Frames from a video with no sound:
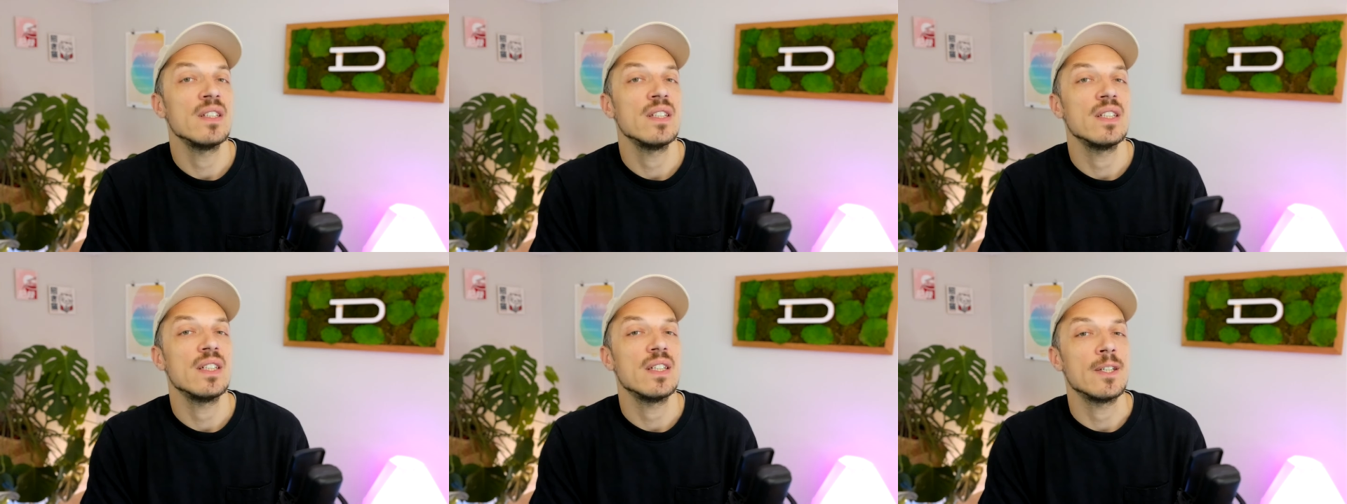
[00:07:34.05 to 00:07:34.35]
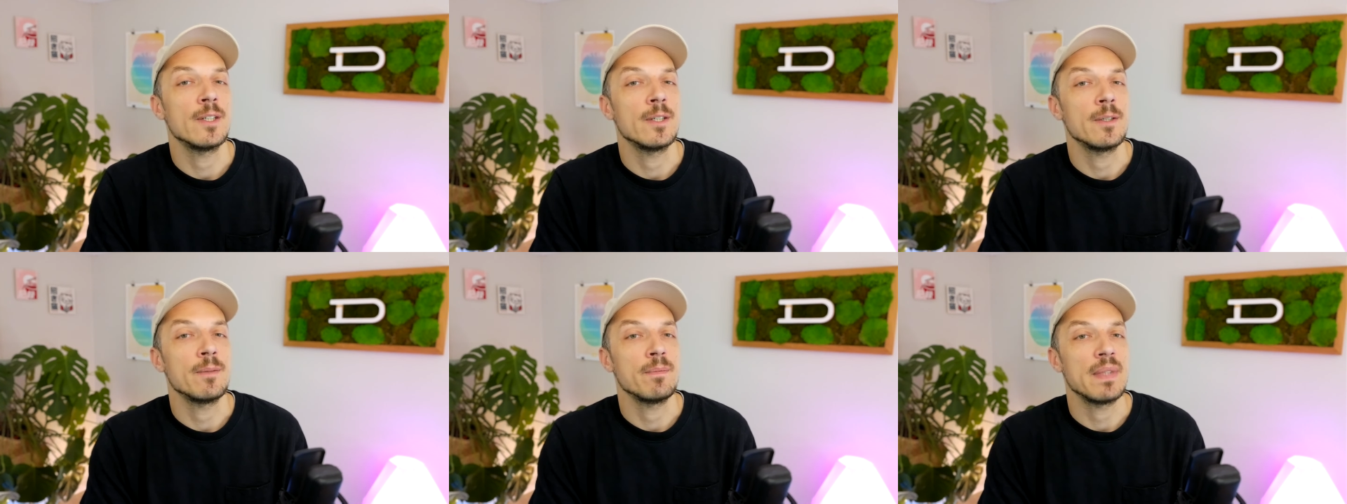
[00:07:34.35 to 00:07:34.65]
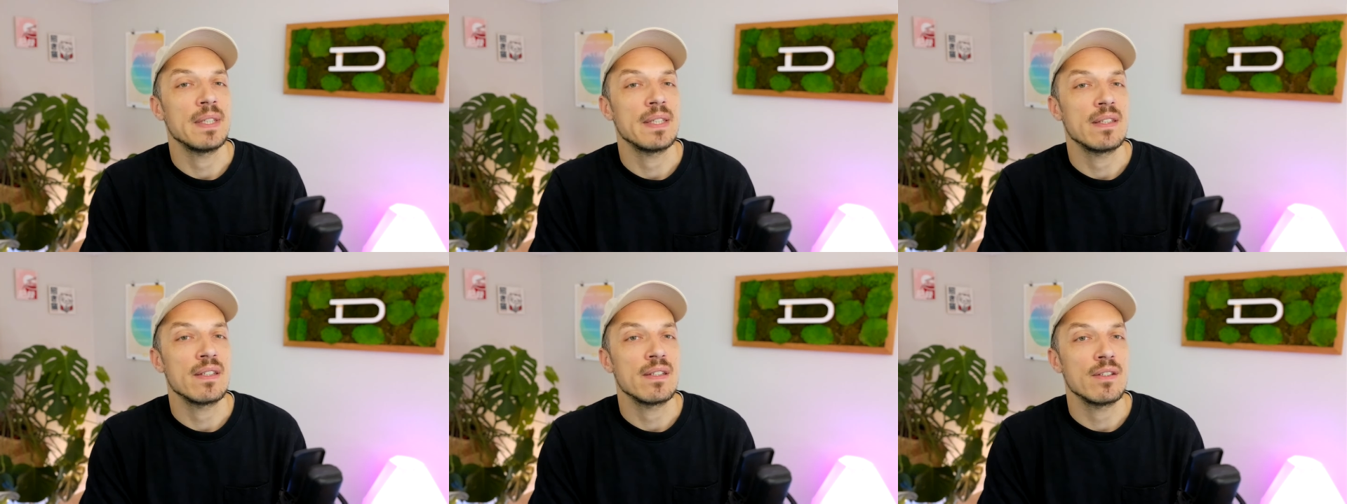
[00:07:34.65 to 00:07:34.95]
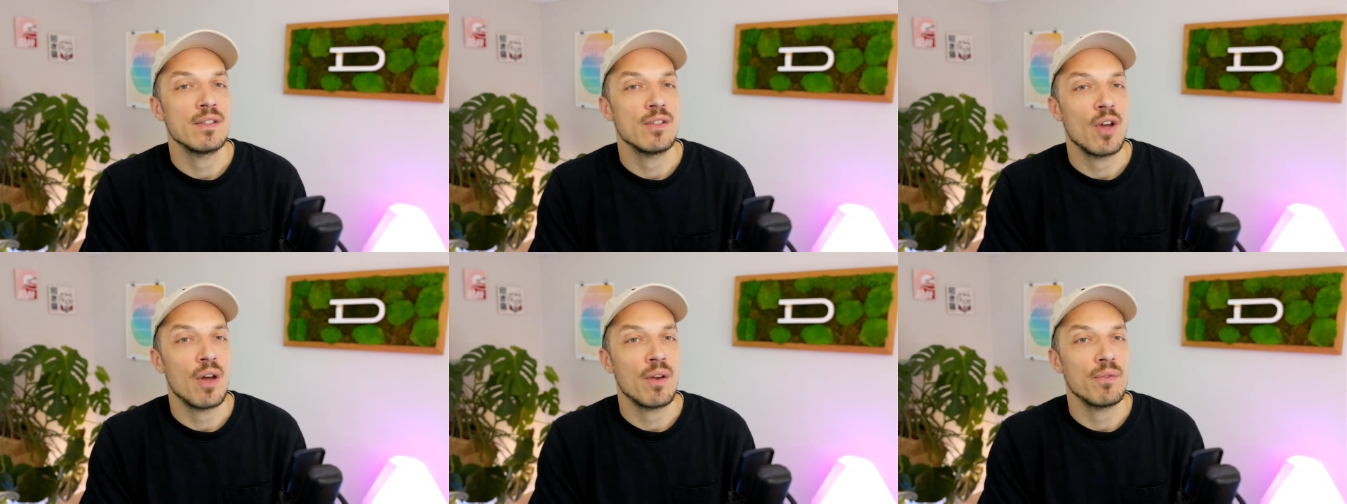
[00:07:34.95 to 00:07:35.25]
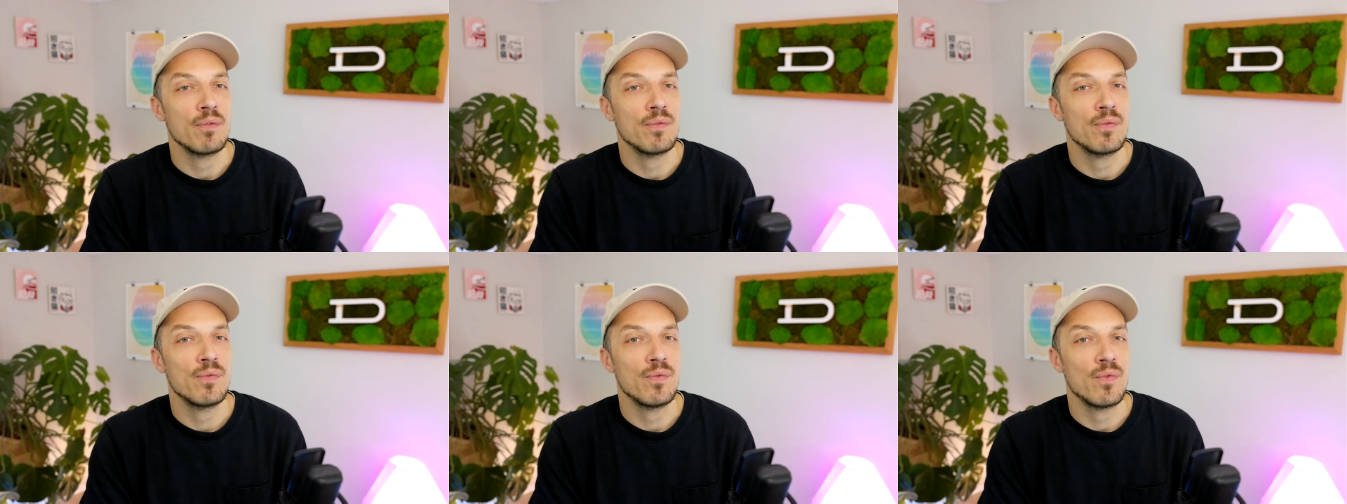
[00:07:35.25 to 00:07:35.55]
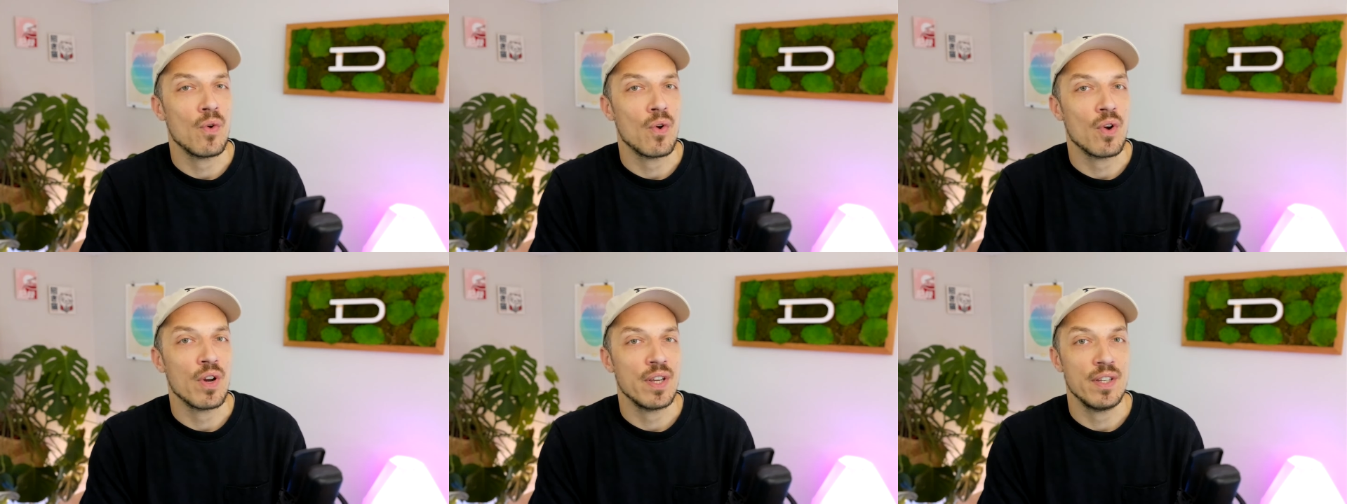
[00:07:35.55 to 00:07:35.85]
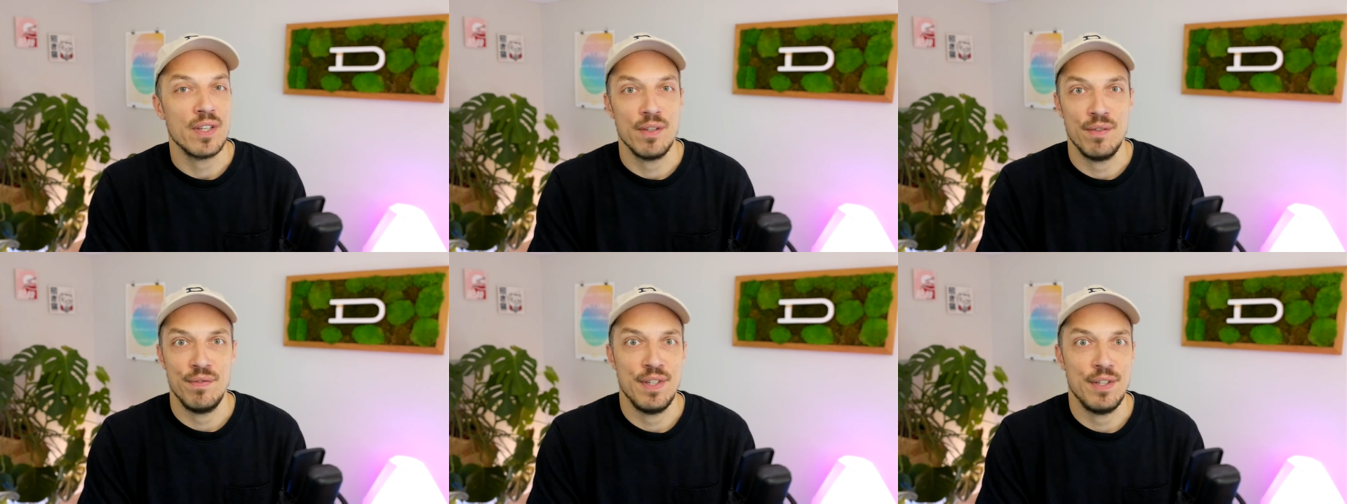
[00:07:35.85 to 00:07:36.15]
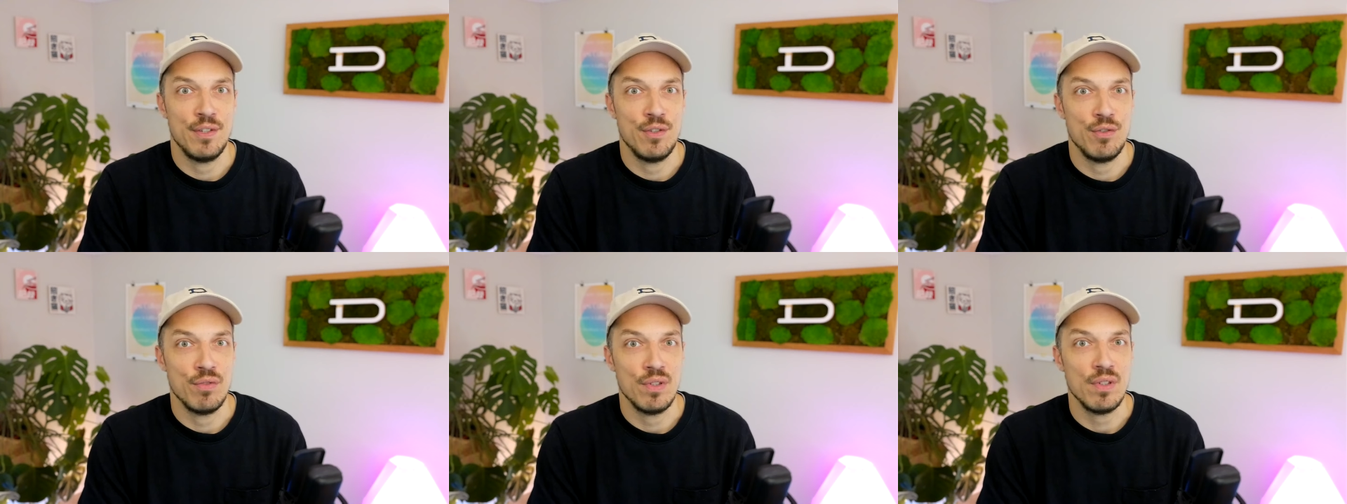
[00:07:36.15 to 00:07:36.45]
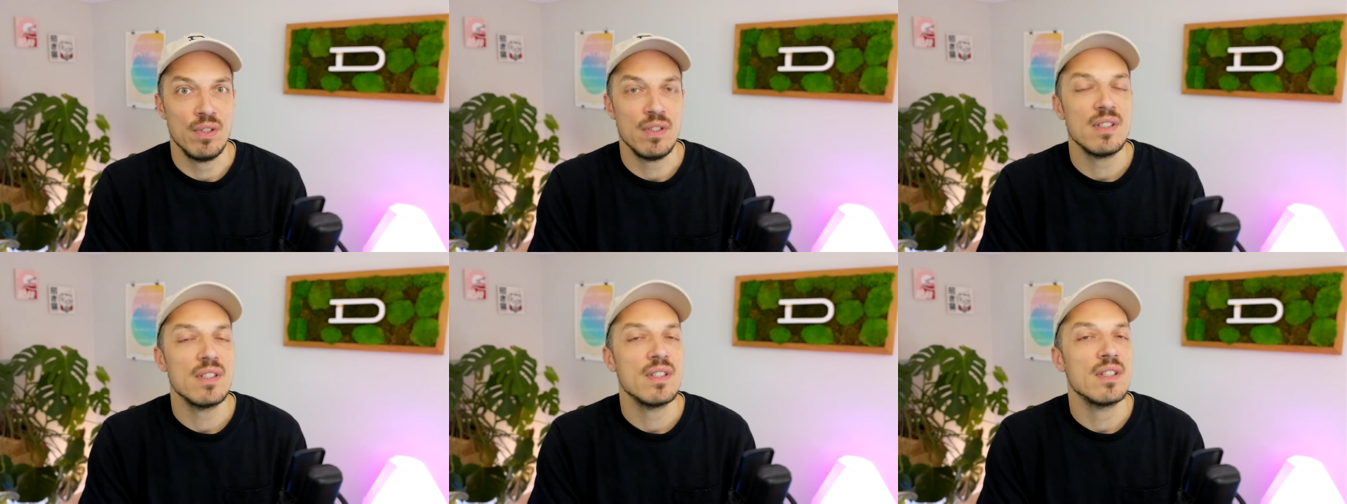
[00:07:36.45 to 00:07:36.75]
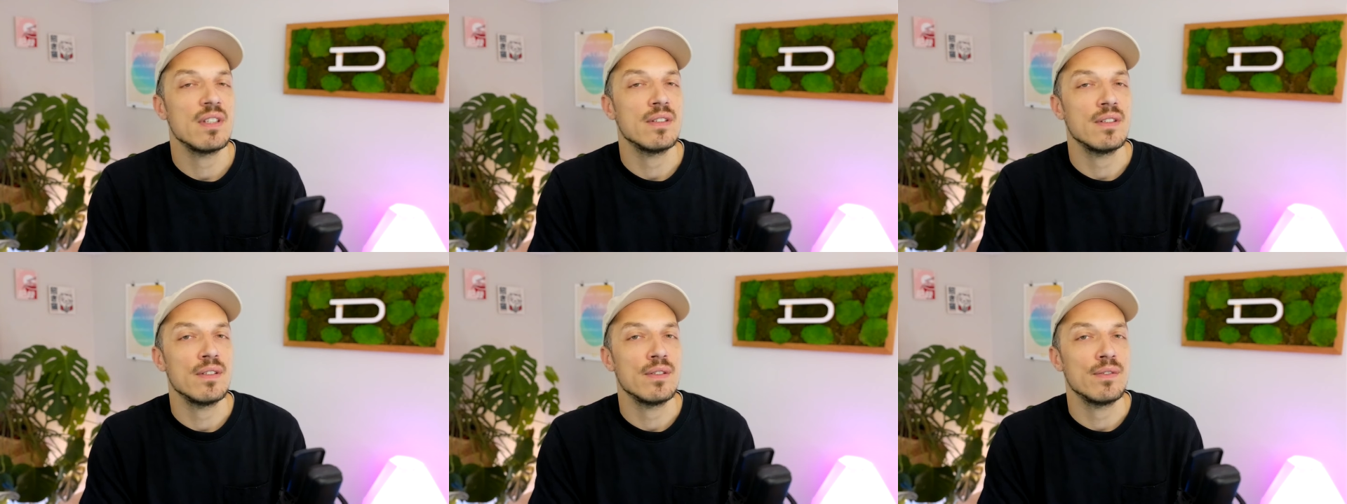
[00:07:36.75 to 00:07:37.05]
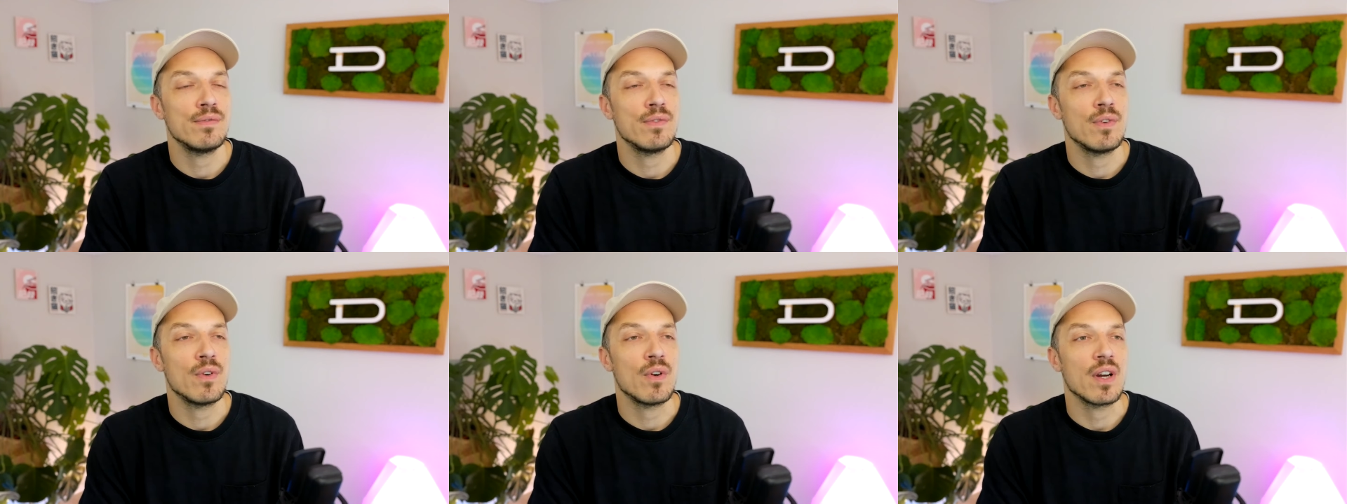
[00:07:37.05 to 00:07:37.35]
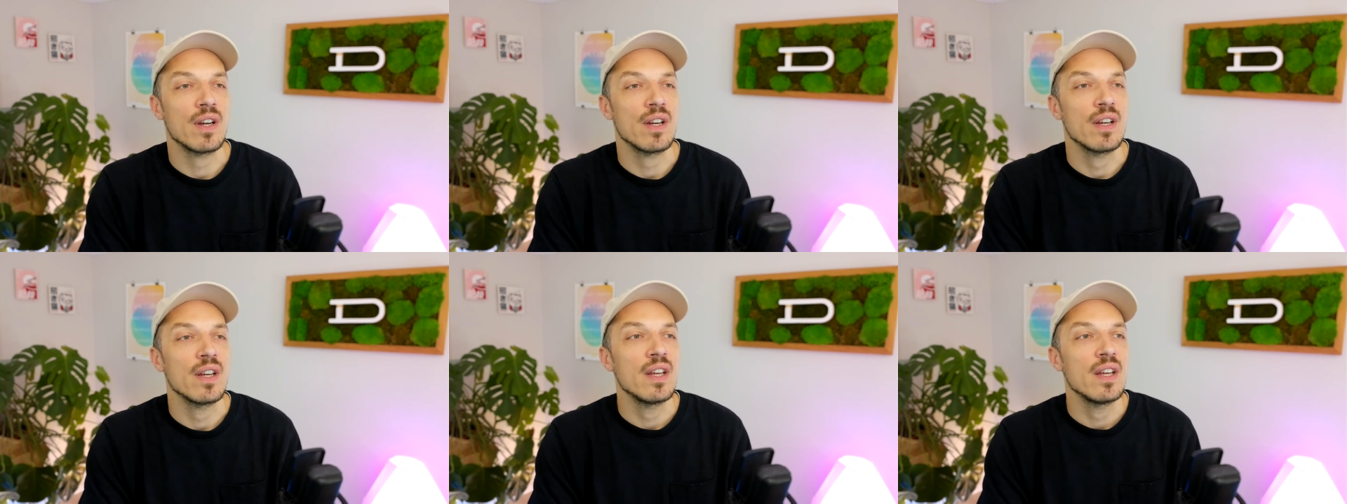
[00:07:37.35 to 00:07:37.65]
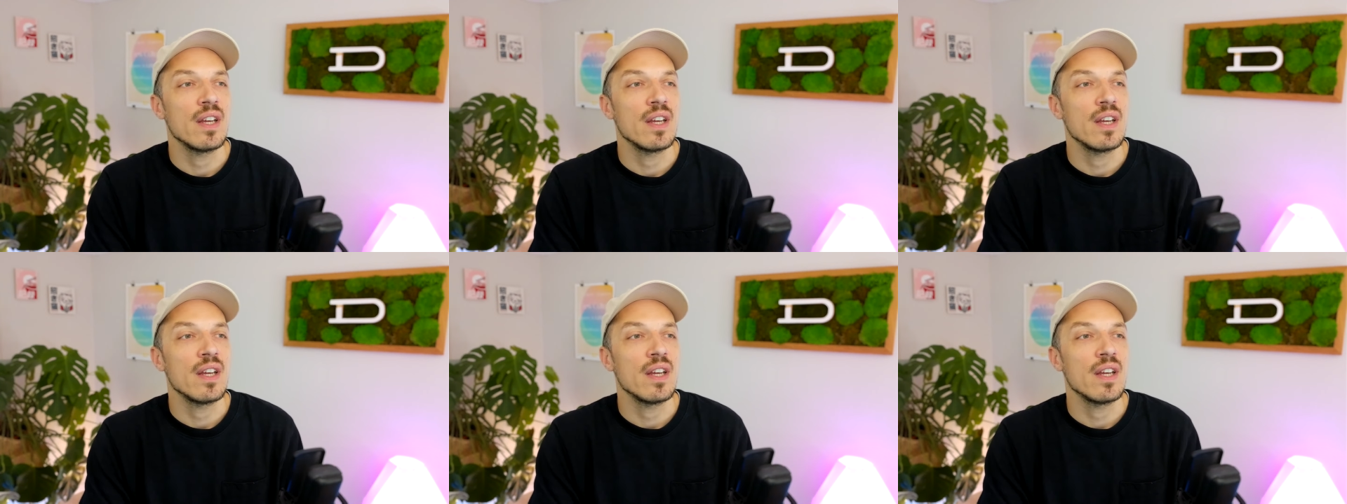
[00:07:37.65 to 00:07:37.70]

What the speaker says: this is not for individuals, this is for